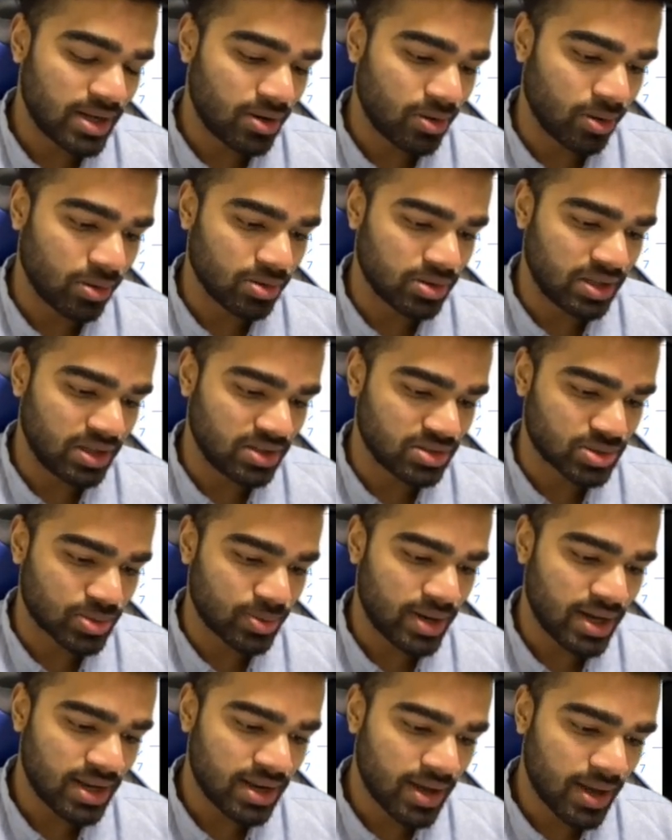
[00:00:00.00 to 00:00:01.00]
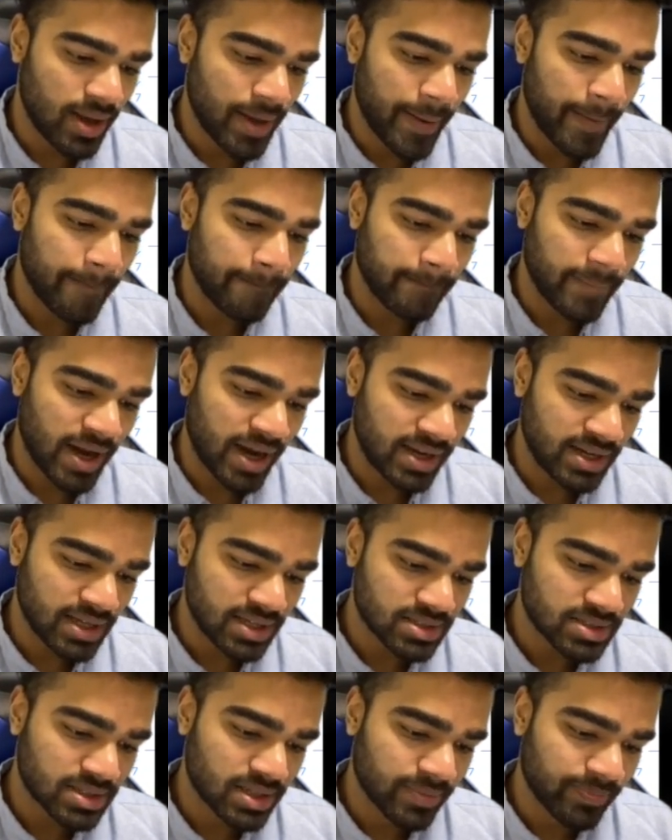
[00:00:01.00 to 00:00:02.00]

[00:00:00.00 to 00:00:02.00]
whole thing squared, minus